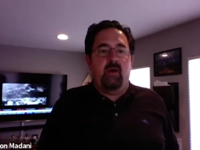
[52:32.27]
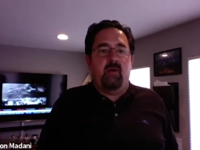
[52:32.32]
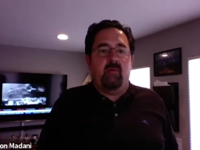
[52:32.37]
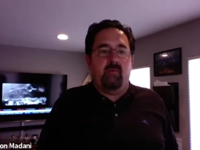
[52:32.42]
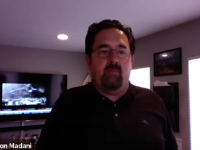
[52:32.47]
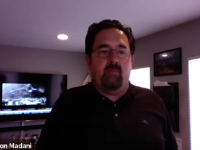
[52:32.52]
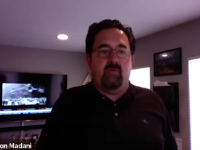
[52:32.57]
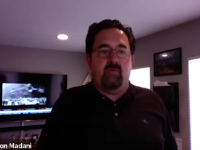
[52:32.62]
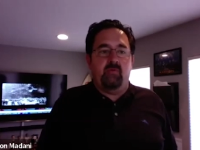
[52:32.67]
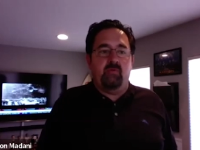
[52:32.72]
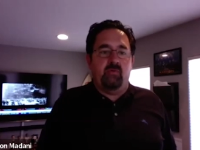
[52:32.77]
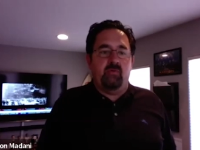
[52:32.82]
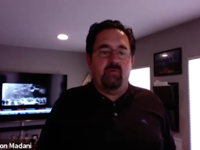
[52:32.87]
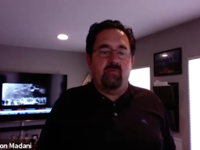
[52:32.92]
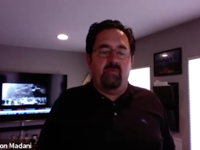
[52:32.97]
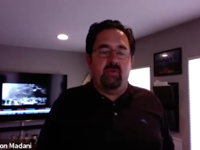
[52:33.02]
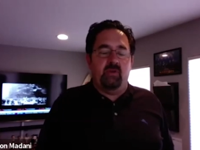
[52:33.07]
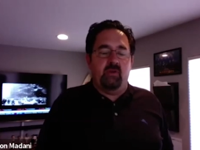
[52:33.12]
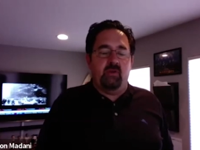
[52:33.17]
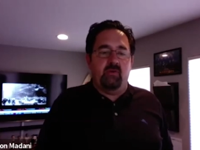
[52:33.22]
we've been doing
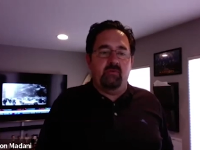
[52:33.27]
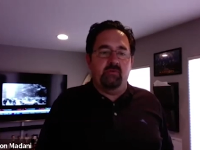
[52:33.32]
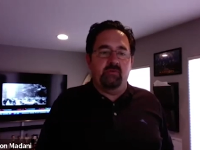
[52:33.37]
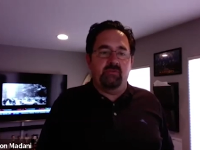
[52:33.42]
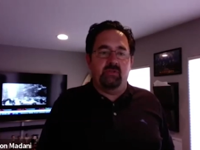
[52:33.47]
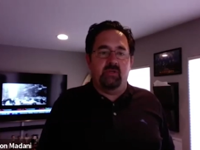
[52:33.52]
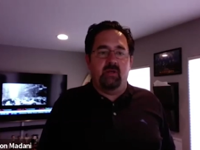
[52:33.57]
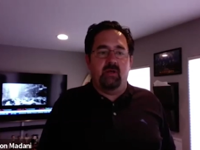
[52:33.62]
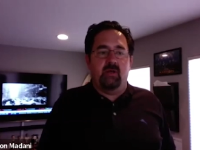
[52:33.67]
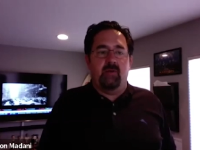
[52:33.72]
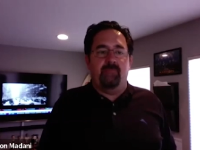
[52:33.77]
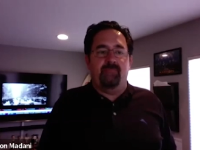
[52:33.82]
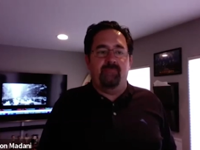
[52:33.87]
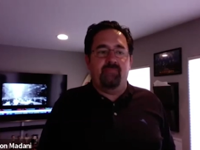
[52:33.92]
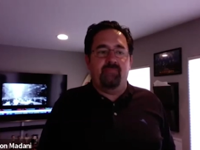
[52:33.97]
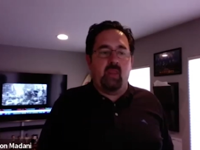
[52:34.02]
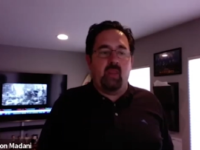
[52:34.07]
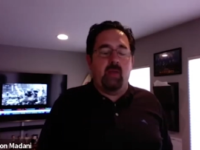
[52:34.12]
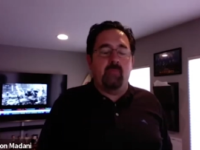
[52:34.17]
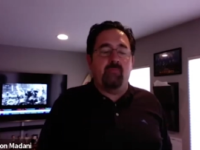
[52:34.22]
videos,
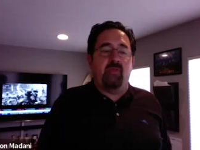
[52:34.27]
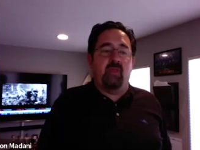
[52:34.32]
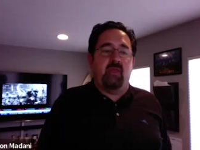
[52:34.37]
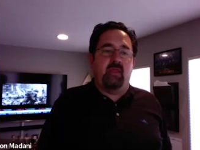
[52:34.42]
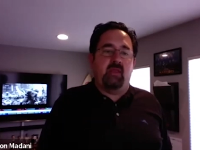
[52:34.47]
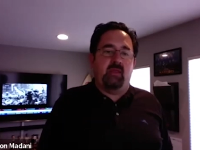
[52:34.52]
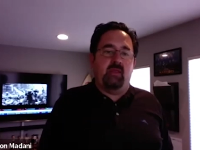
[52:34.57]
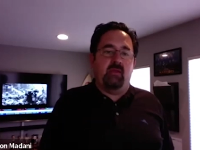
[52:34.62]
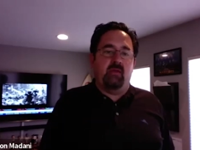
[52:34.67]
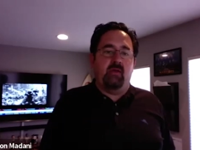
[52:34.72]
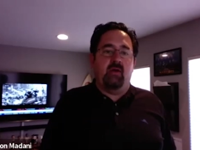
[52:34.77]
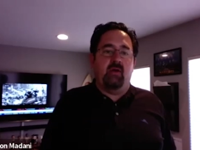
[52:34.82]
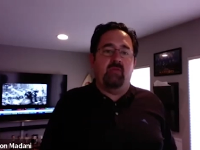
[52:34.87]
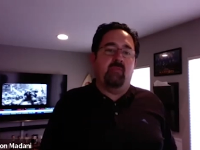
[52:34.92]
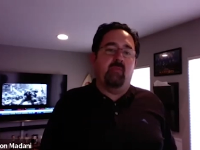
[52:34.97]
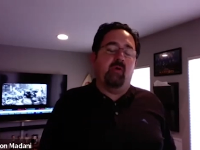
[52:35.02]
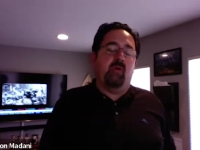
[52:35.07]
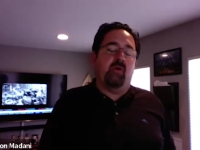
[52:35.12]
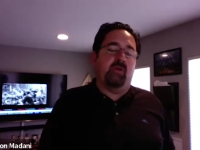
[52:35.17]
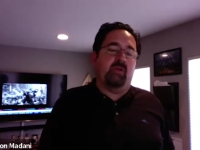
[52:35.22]
updating on the
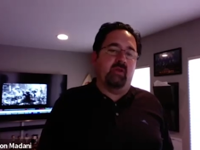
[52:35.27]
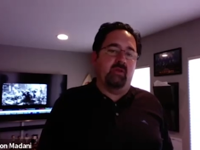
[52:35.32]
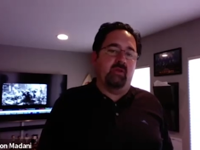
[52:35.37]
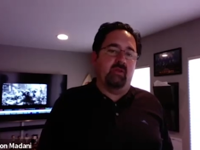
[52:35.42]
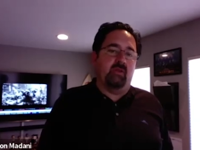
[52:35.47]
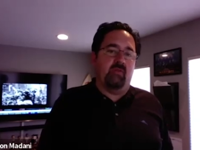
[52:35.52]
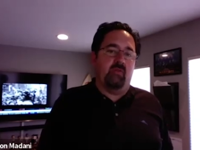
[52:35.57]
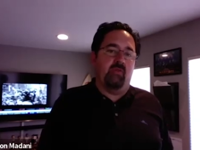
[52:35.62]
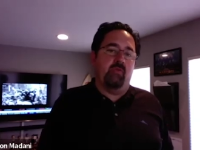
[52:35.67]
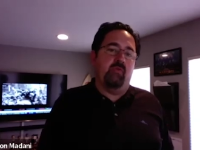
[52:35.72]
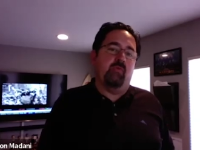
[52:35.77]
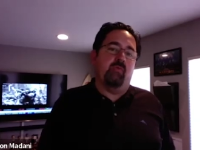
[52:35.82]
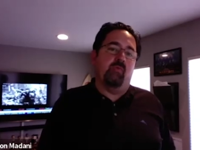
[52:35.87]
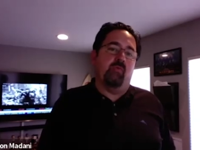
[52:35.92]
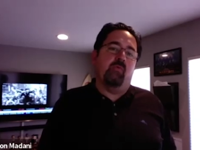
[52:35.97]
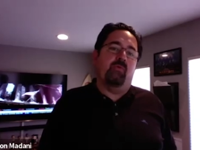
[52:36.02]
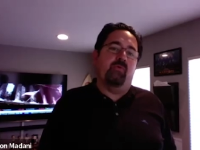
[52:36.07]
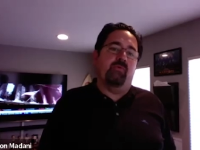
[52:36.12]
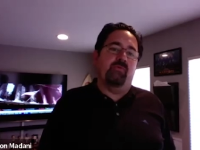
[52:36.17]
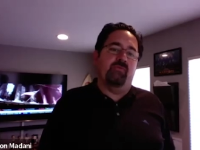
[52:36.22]
market and the new
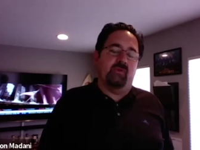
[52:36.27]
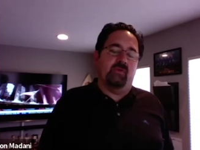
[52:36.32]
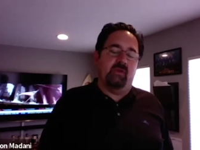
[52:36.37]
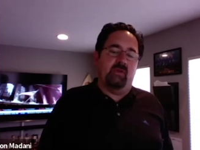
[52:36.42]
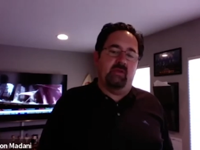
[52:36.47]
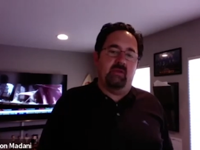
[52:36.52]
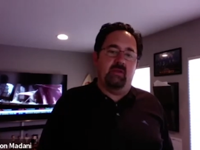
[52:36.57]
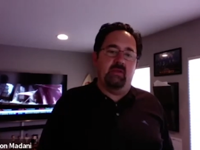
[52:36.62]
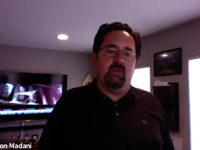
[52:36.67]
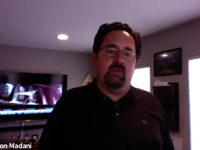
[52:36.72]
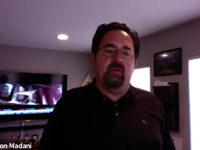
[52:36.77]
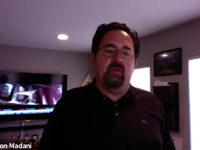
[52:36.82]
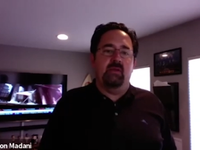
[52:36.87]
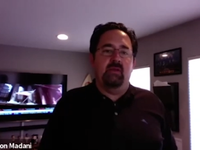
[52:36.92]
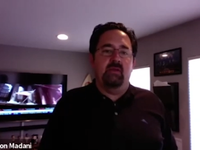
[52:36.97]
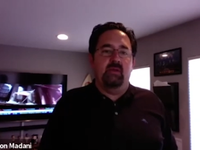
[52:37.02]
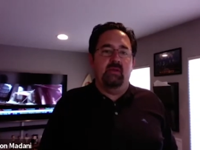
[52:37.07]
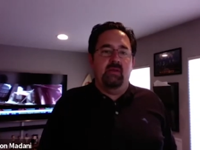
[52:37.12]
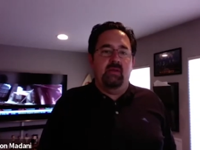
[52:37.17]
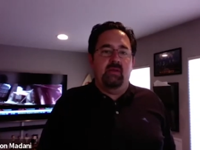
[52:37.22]
rules and,
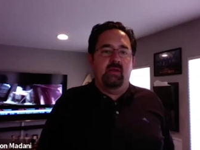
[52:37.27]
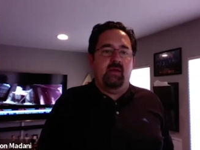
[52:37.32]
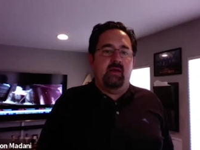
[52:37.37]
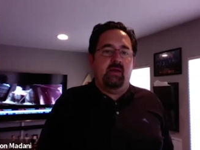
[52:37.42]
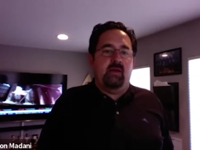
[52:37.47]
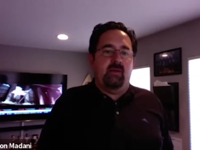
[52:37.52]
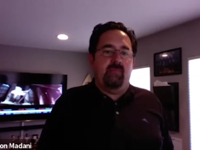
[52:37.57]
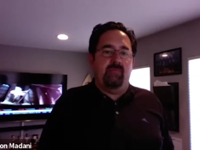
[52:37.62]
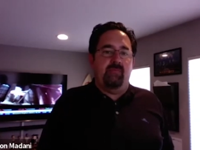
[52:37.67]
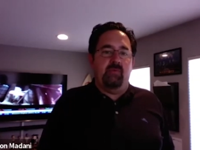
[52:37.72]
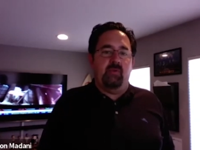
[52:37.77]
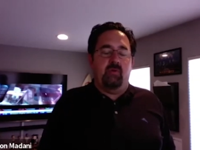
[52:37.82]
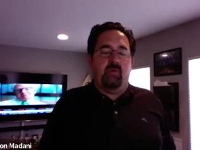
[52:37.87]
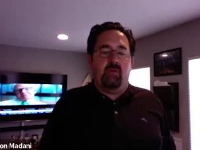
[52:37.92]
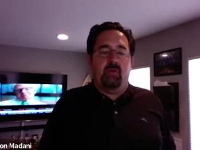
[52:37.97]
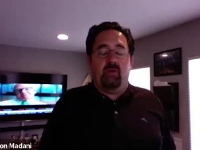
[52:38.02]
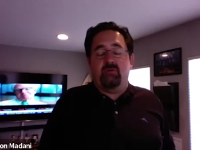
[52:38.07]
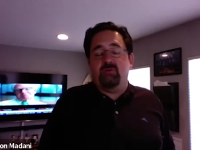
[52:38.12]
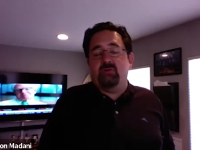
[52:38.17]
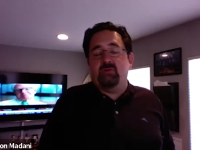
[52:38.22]

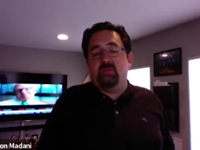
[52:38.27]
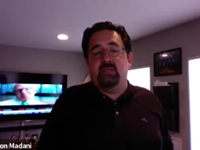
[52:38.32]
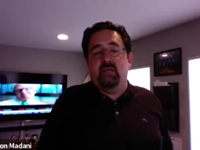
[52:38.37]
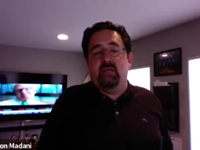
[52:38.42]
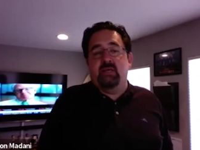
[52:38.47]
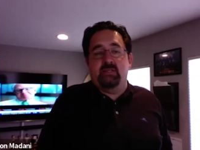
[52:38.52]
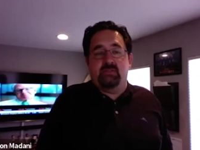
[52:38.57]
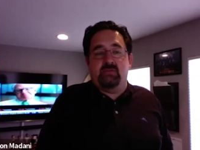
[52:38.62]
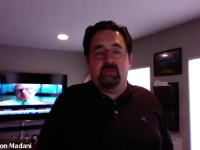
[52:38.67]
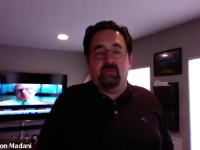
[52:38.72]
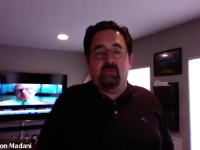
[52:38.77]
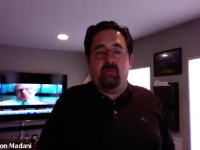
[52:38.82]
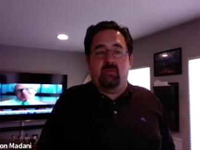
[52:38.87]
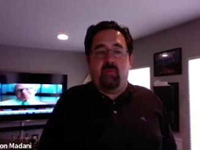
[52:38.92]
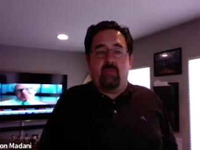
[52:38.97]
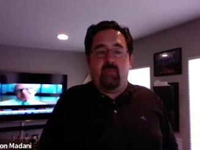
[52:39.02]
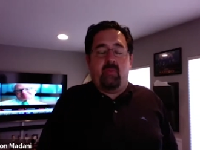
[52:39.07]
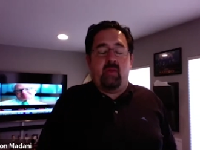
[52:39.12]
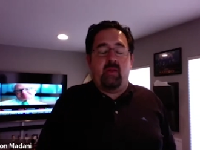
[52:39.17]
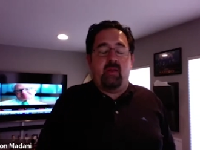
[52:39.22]
and our success
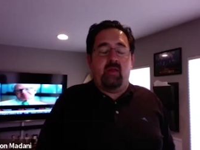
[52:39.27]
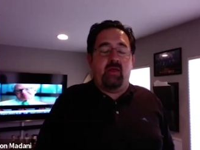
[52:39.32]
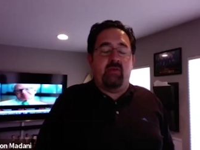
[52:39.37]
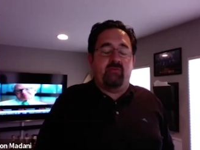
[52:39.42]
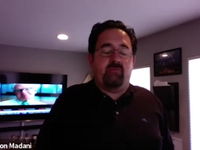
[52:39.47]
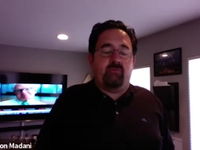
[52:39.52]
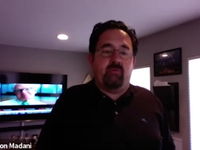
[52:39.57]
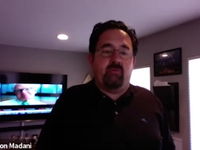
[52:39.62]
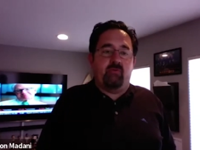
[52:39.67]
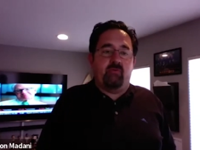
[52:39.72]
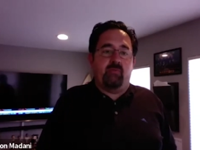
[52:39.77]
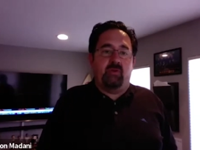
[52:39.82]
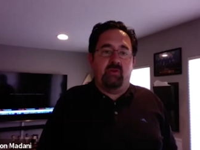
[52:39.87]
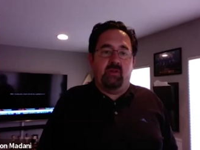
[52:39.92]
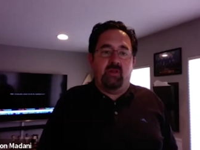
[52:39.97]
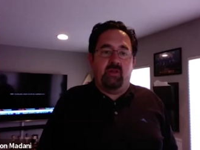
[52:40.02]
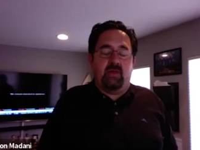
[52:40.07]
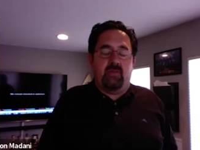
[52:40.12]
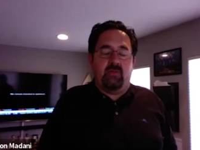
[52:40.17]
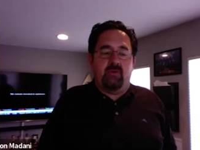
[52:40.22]
and that escrows we're putting
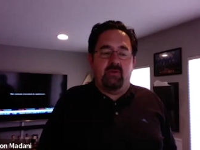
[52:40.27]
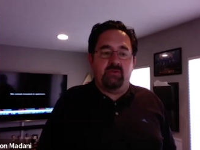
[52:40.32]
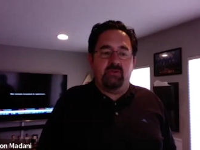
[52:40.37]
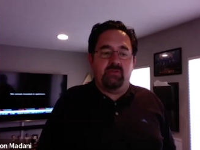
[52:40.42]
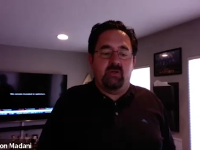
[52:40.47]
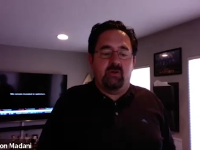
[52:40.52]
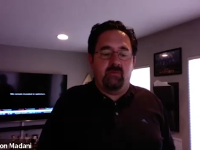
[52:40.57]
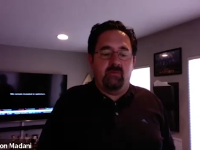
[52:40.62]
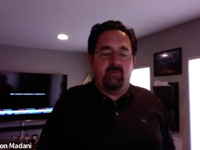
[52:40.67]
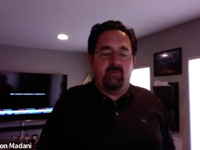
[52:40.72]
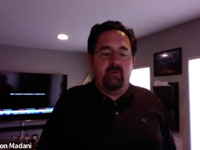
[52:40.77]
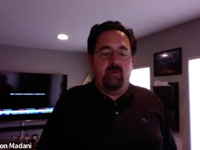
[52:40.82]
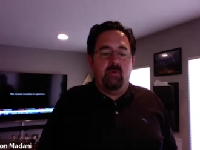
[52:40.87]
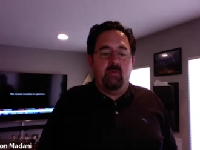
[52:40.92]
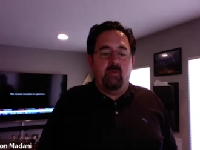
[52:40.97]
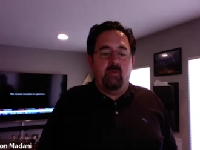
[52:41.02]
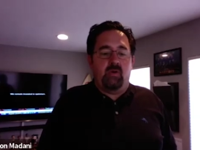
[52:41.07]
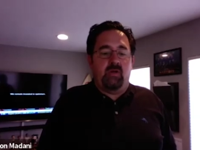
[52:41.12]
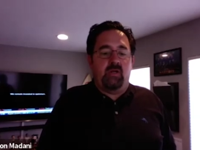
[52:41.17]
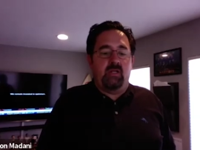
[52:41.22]
together. So
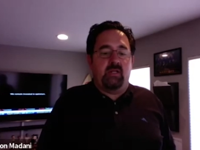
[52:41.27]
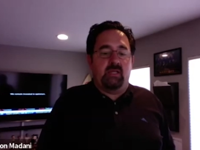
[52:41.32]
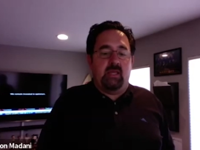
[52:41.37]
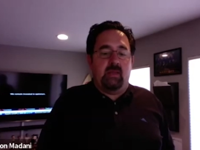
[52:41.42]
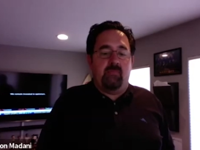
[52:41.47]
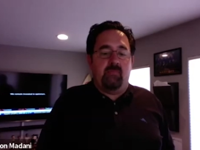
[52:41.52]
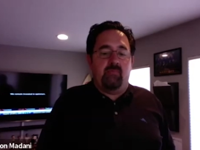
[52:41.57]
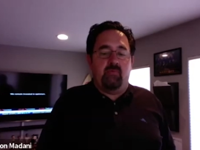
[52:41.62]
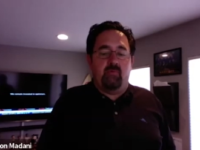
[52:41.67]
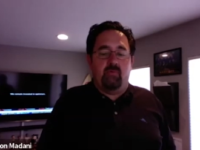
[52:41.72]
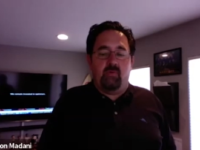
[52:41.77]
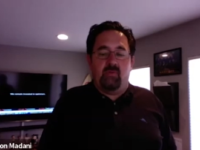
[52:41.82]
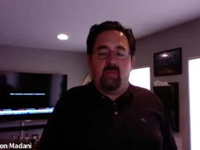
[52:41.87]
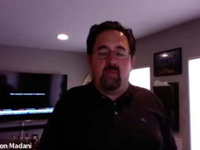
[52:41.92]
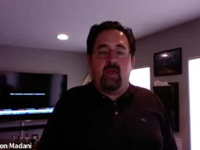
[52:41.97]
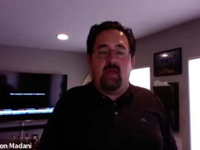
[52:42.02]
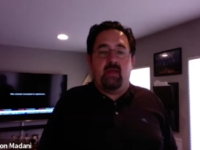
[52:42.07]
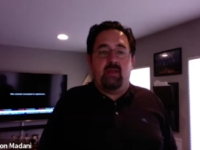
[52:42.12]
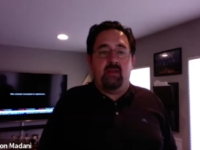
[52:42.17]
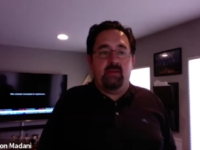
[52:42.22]
we're going to keep doing
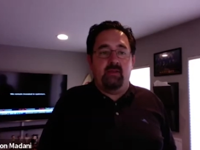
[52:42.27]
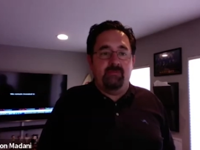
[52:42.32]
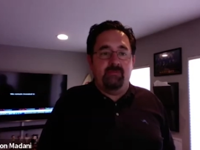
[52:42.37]
that.